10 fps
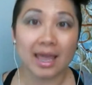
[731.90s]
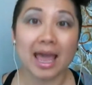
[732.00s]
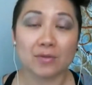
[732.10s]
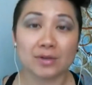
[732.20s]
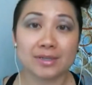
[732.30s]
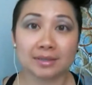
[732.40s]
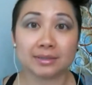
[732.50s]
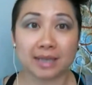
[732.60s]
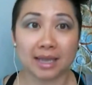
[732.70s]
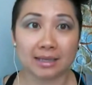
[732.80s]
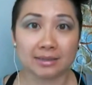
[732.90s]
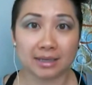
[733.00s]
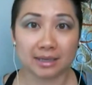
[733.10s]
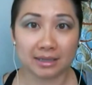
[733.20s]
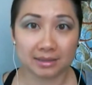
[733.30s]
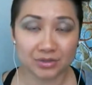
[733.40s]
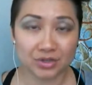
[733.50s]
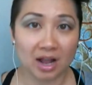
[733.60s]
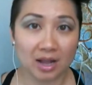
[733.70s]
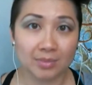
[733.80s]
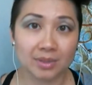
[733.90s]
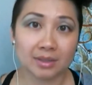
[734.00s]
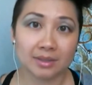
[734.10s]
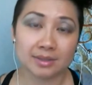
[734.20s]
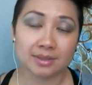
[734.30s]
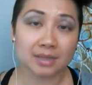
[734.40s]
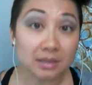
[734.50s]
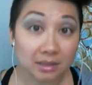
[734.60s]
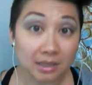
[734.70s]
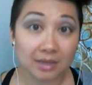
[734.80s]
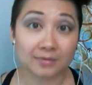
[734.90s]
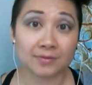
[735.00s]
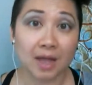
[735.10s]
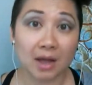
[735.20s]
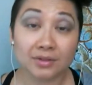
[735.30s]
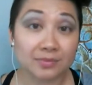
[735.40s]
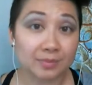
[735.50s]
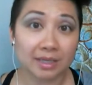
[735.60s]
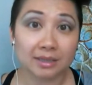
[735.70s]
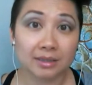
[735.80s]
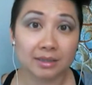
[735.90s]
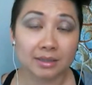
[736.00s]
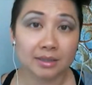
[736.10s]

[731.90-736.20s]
every single day, letting this job suck the life out of me